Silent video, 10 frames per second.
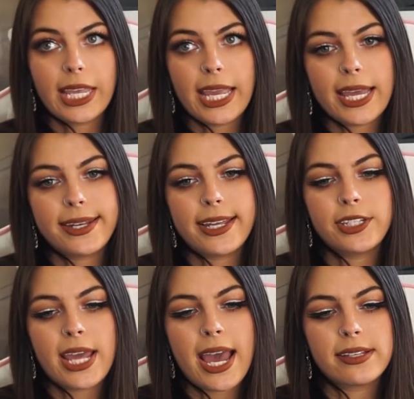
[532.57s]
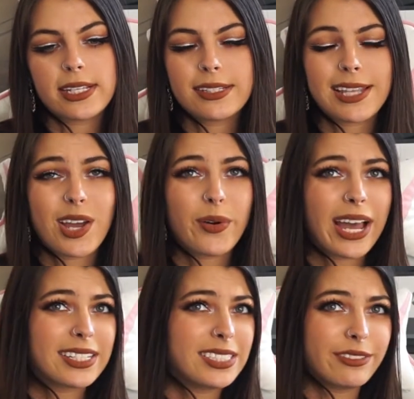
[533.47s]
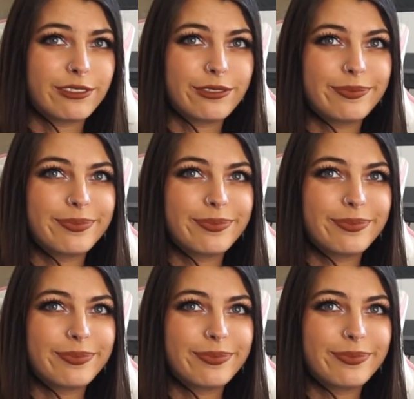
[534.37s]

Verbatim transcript: And it has like psychoactive